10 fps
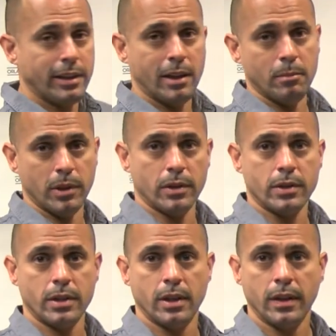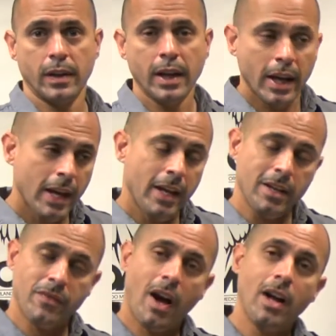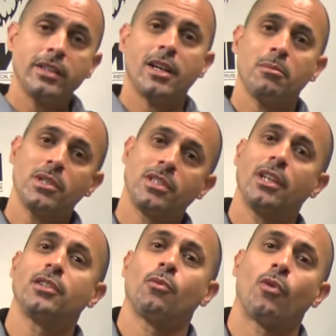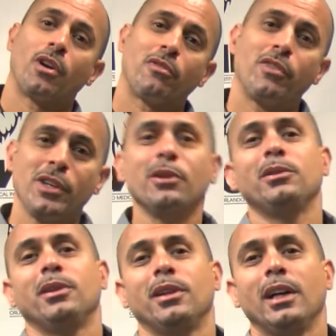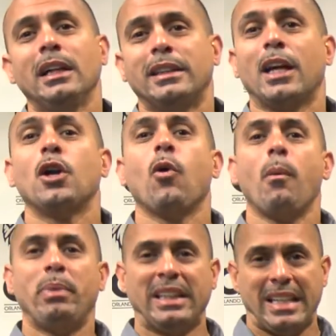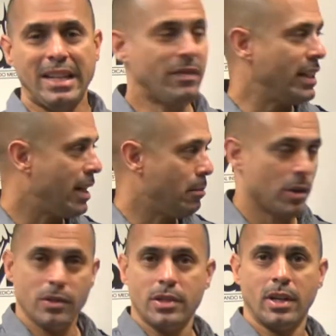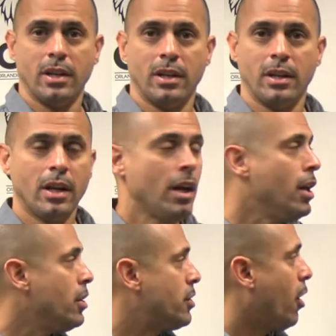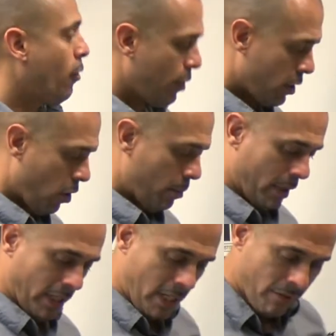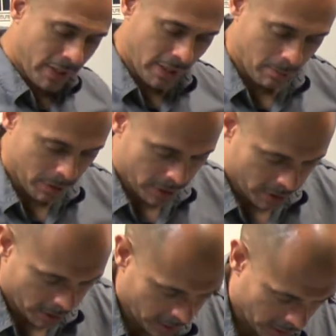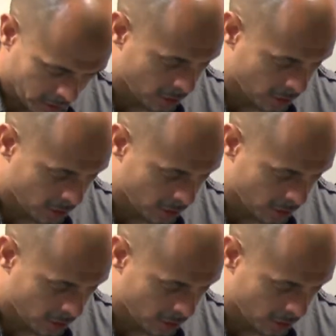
numbers. If odd numbers doesn't work for you, then go up in even numbers. So if we go up in even numbers, let's